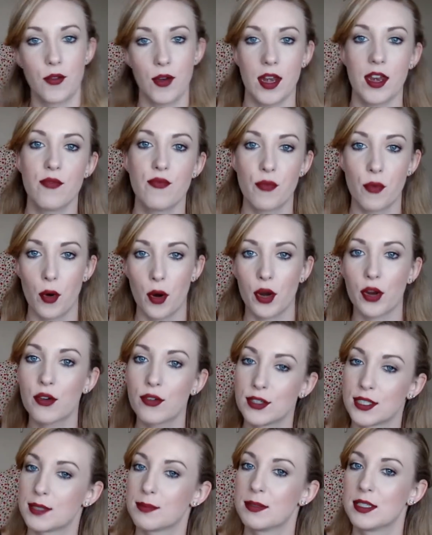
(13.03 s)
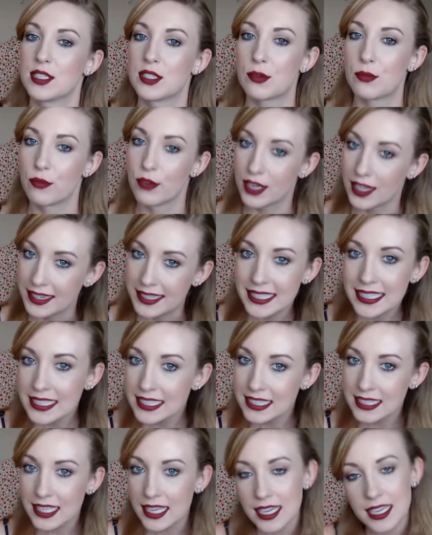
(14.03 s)
ready for Christmas
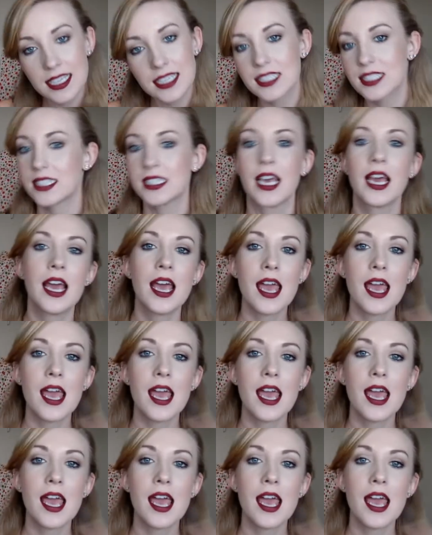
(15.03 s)
releases